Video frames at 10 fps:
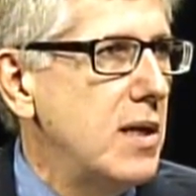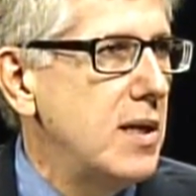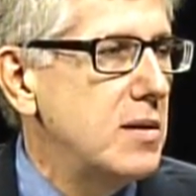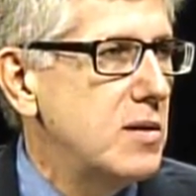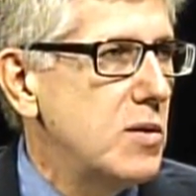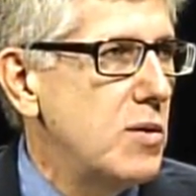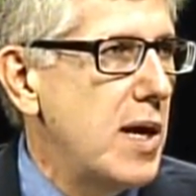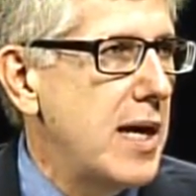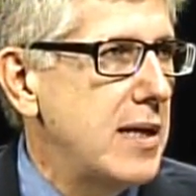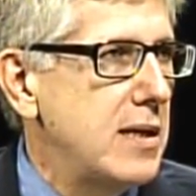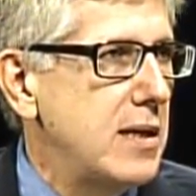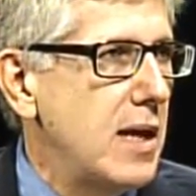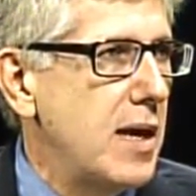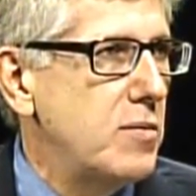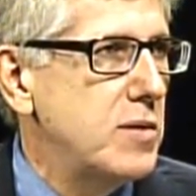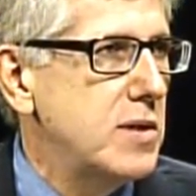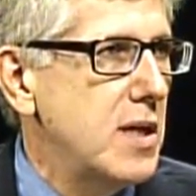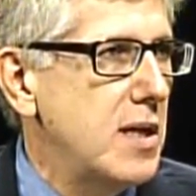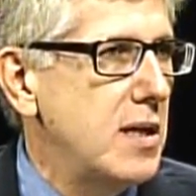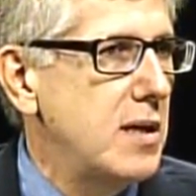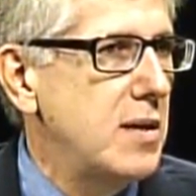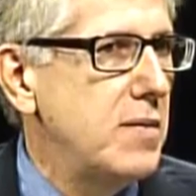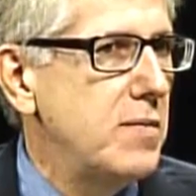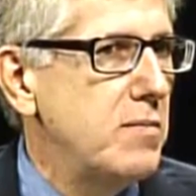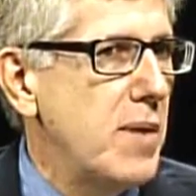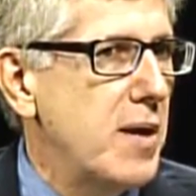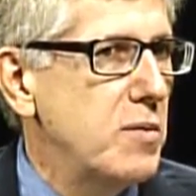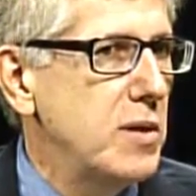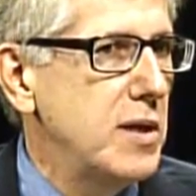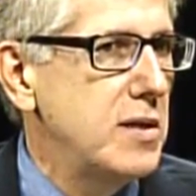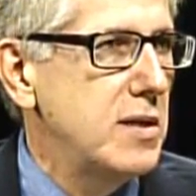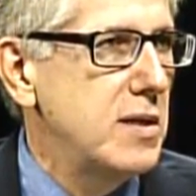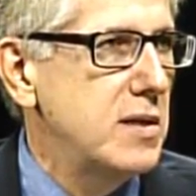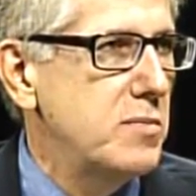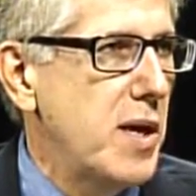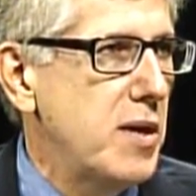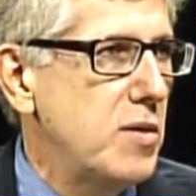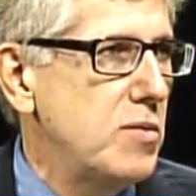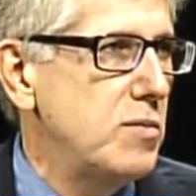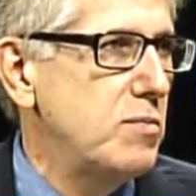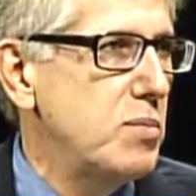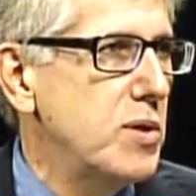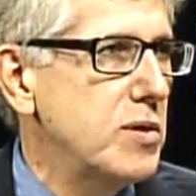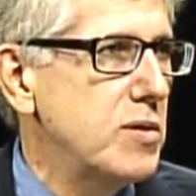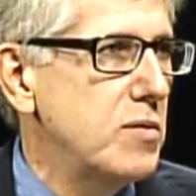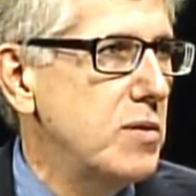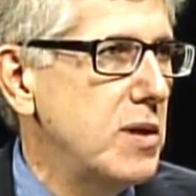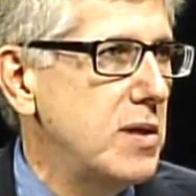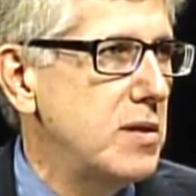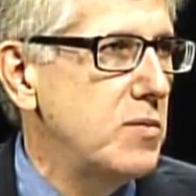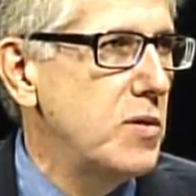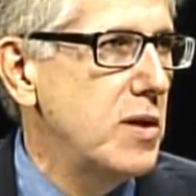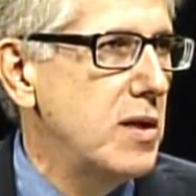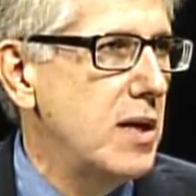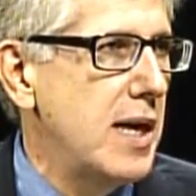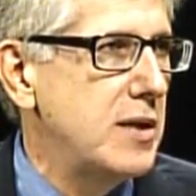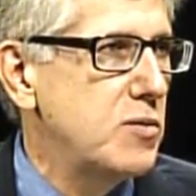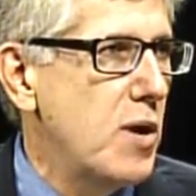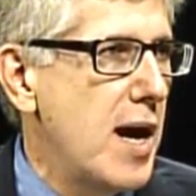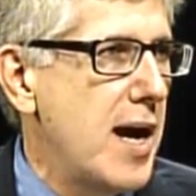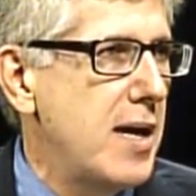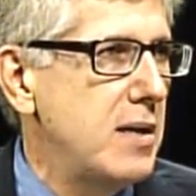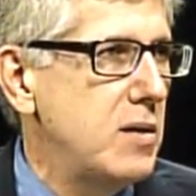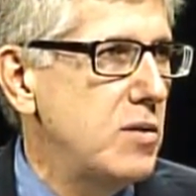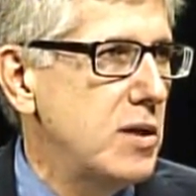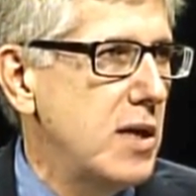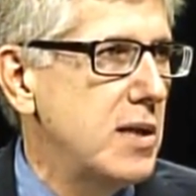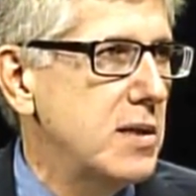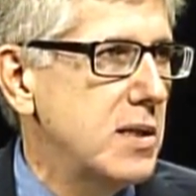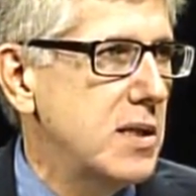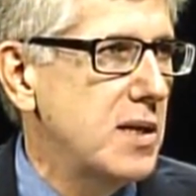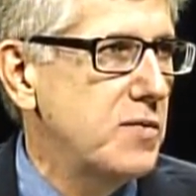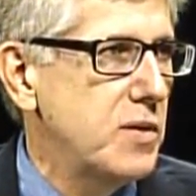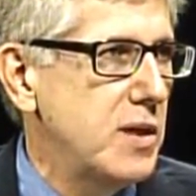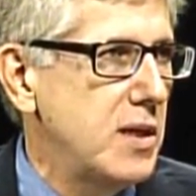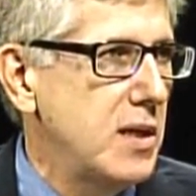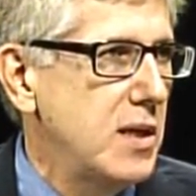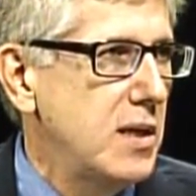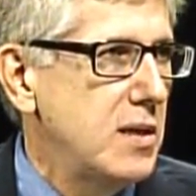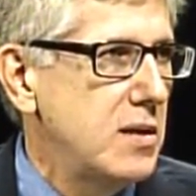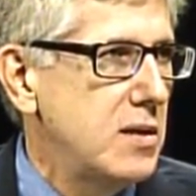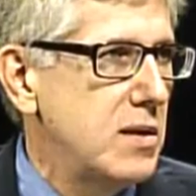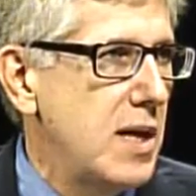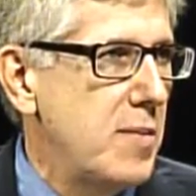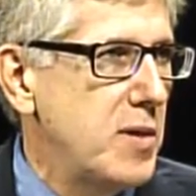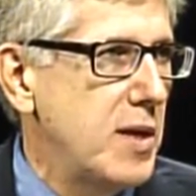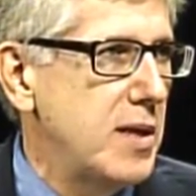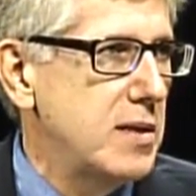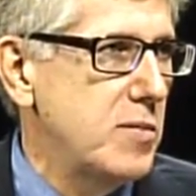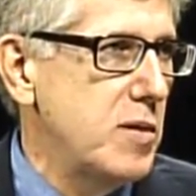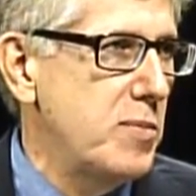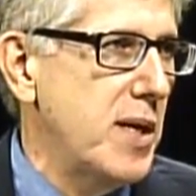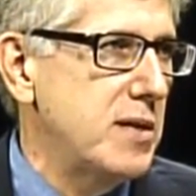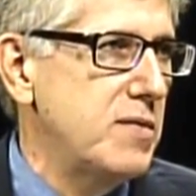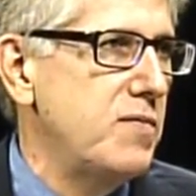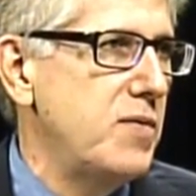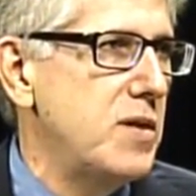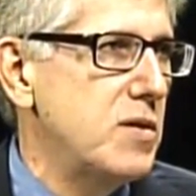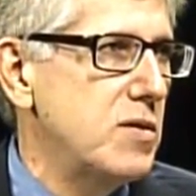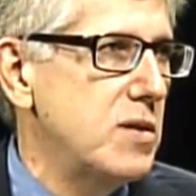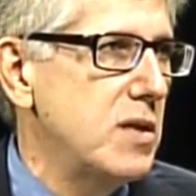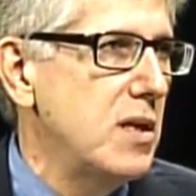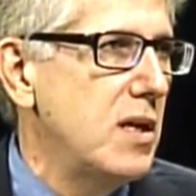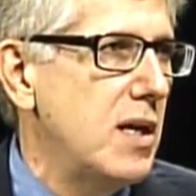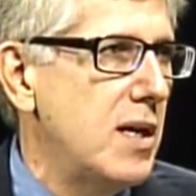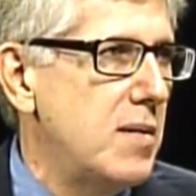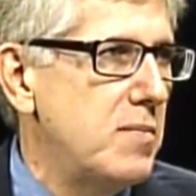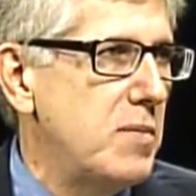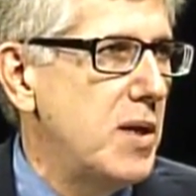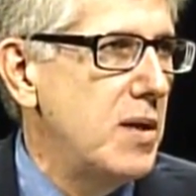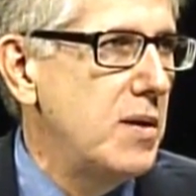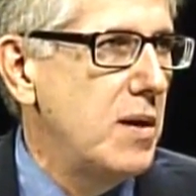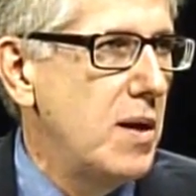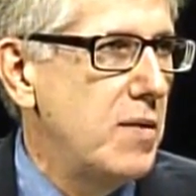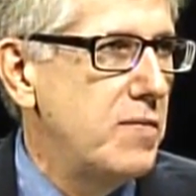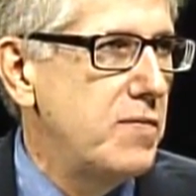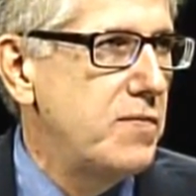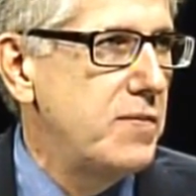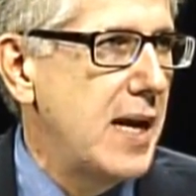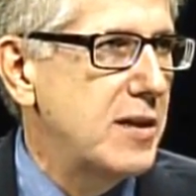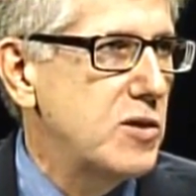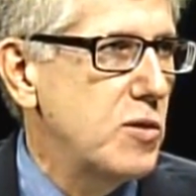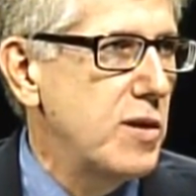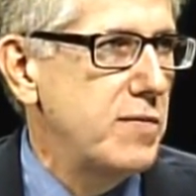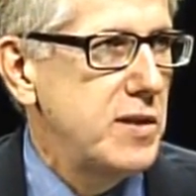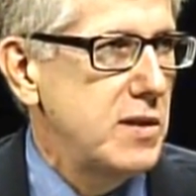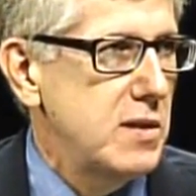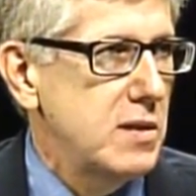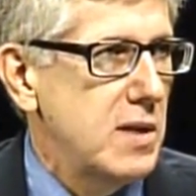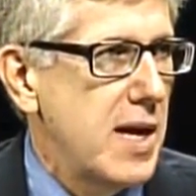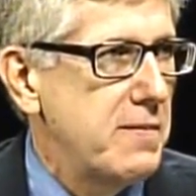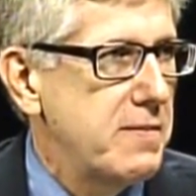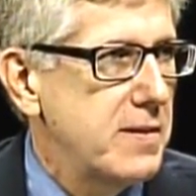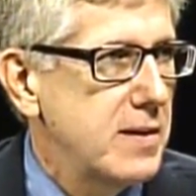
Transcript: And so I, I would say my religion is my own personal religion where I try, usually unsuccessfully, to emulate some of the best features um, of that story of Jesus' life.